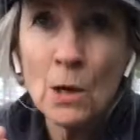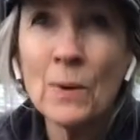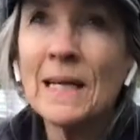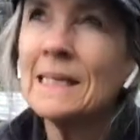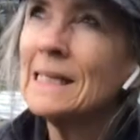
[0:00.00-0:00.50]
that
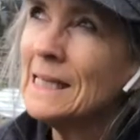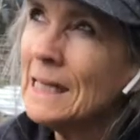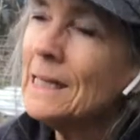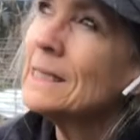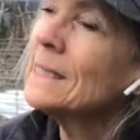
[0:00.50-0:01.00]
we can
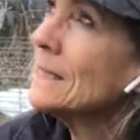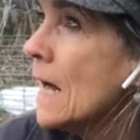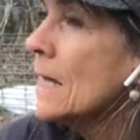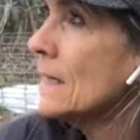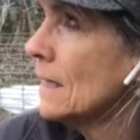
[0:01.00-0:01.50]
see the
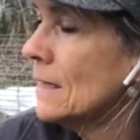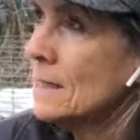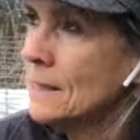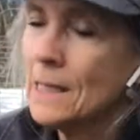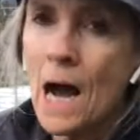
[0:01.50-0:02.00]
sun in
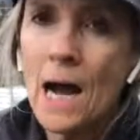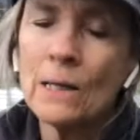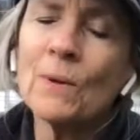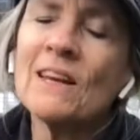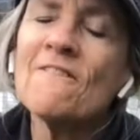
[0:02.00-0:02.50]
the sky,
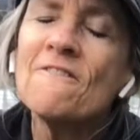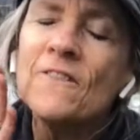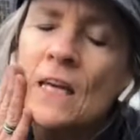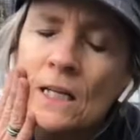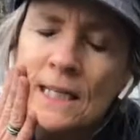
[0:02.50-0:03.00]
that we can
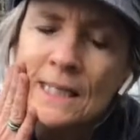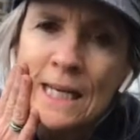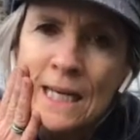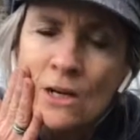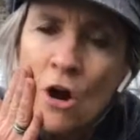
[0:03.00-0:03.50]
feel its
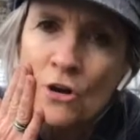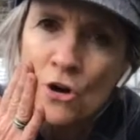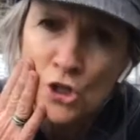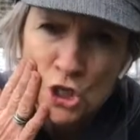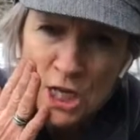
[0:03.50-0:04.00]
heat on
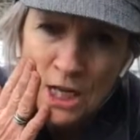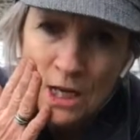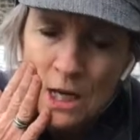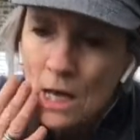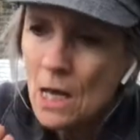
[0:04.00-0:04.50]
our cheek,
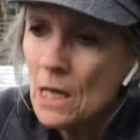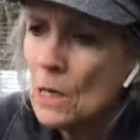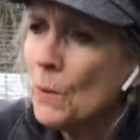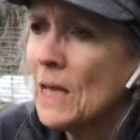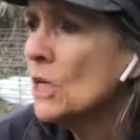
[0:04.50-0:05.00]

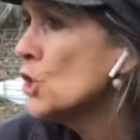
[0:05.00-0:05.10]
that we can